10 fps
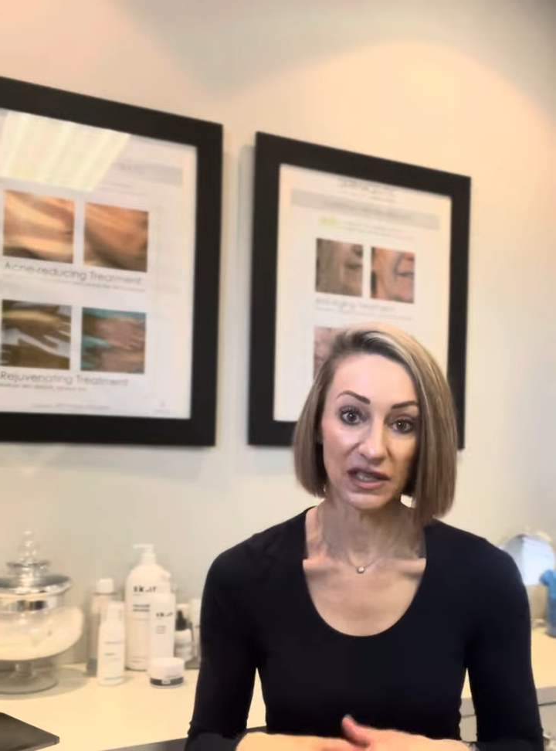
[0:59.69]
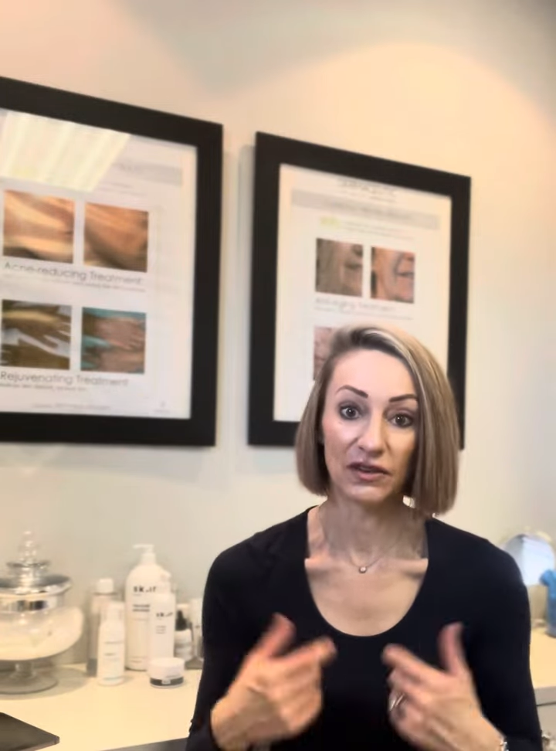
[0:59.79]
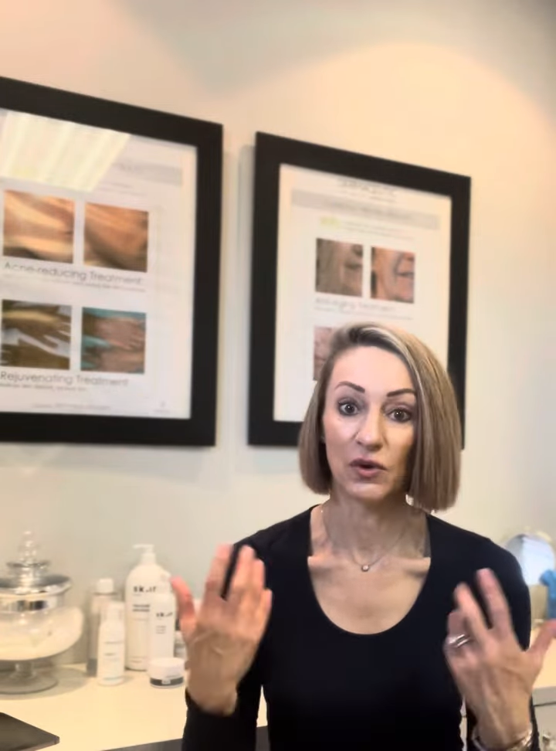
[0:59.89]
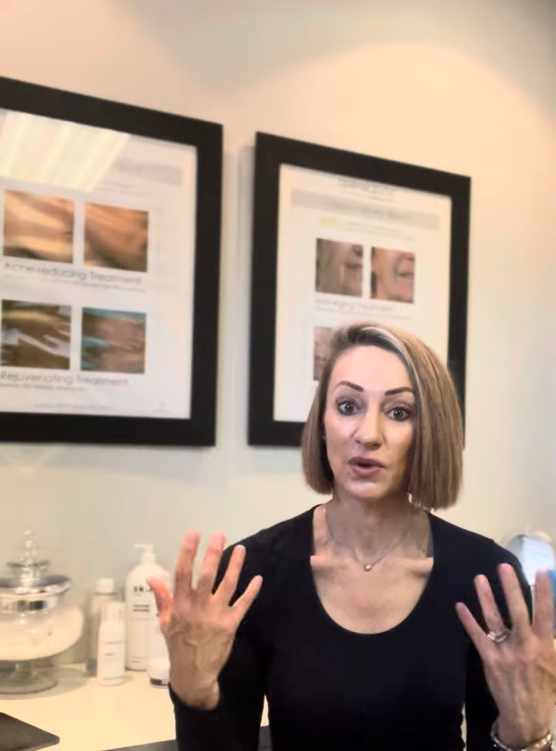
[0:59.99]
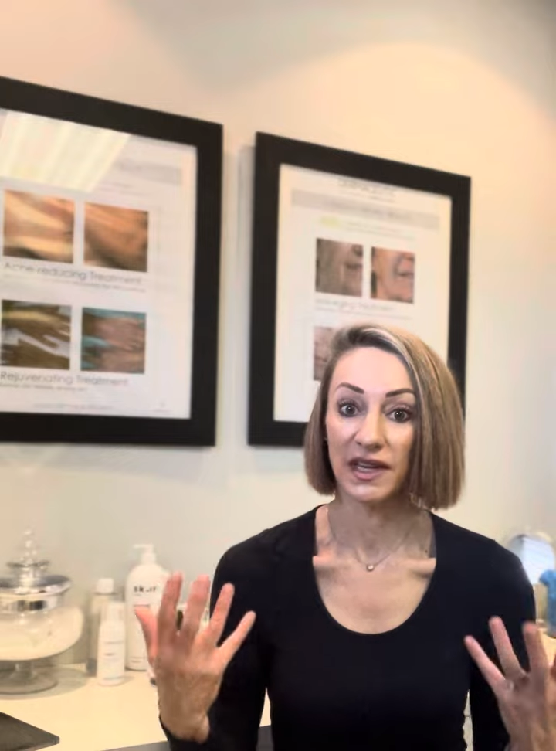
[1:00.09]
And
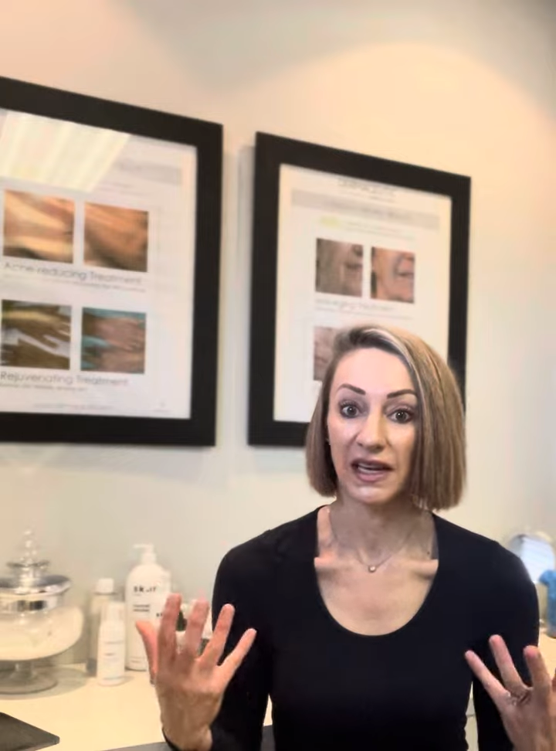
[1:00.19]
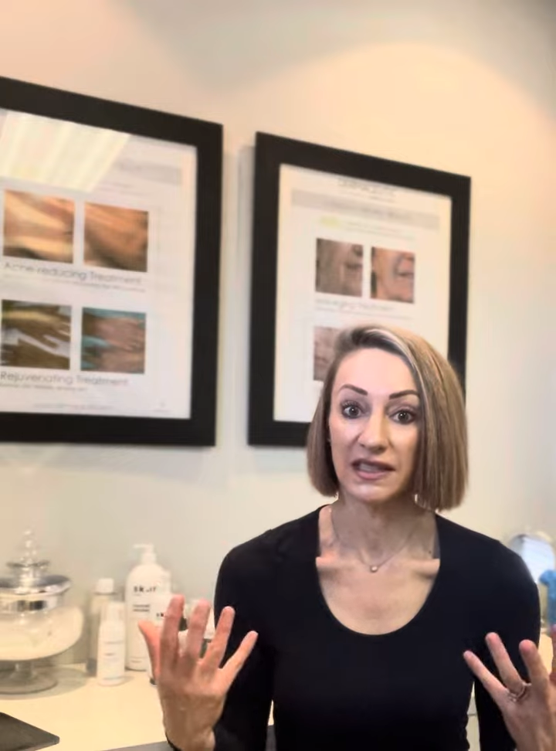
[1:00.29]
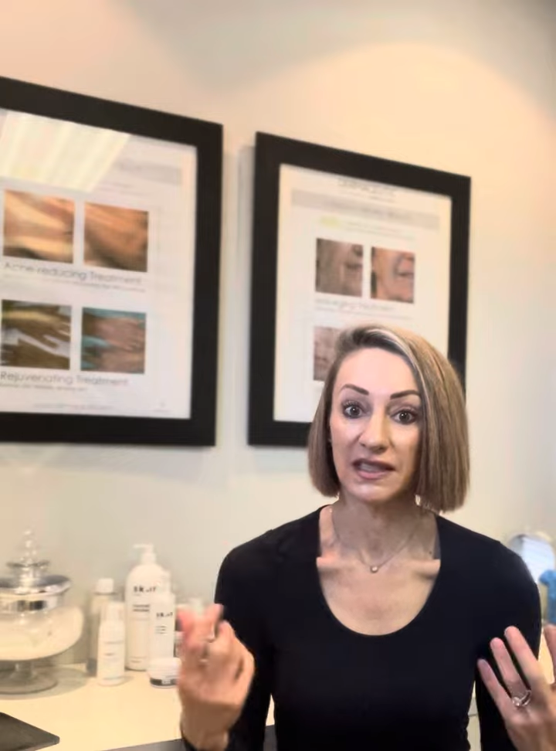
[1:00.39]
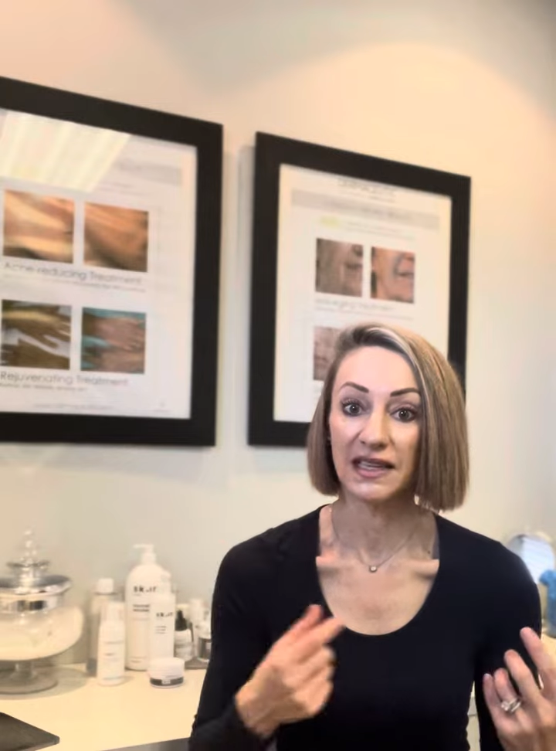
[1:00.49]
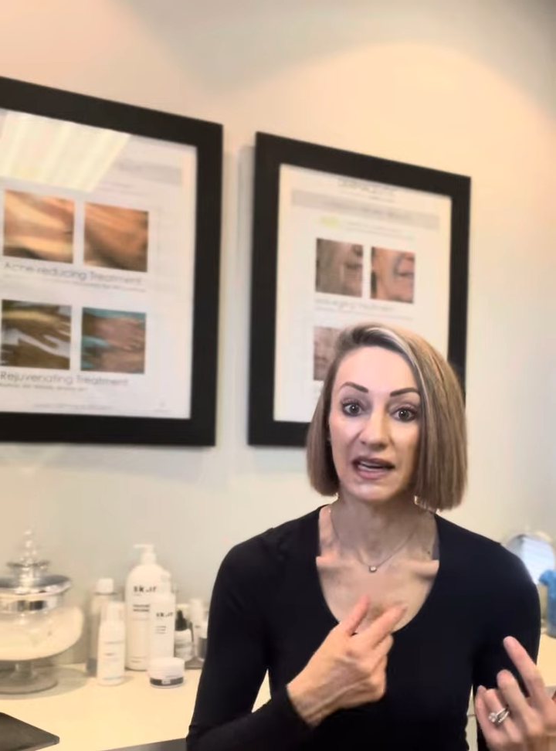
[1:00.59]
of course, I
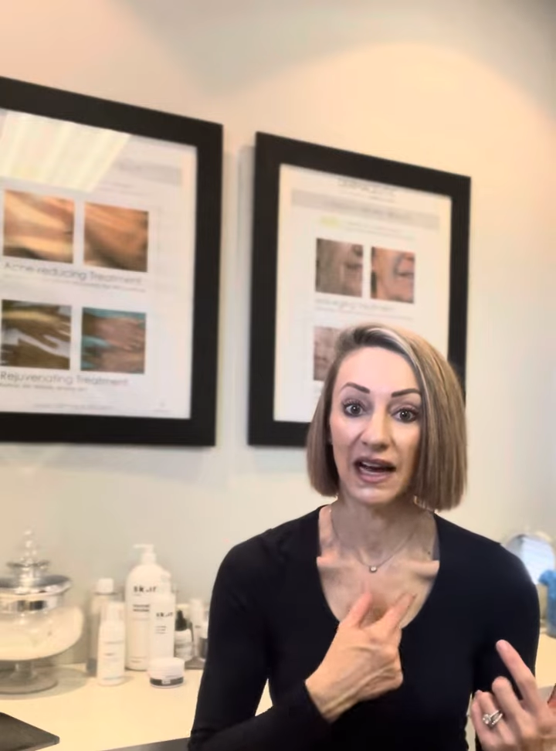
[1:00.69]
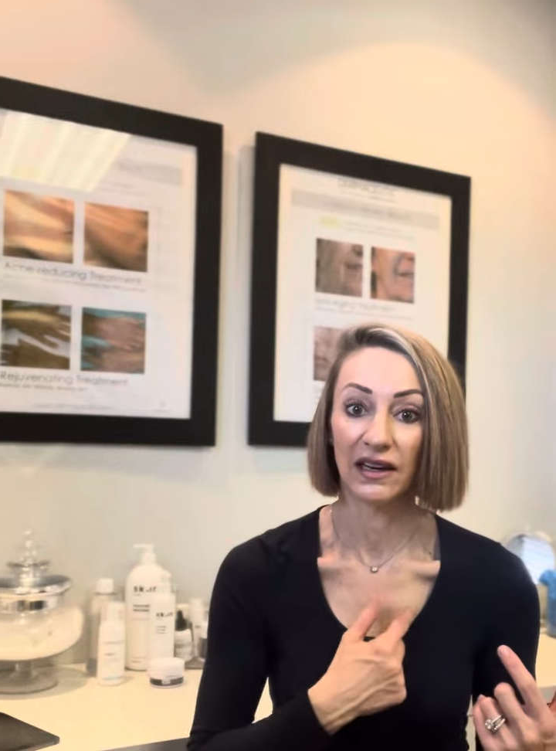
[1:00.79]
can see like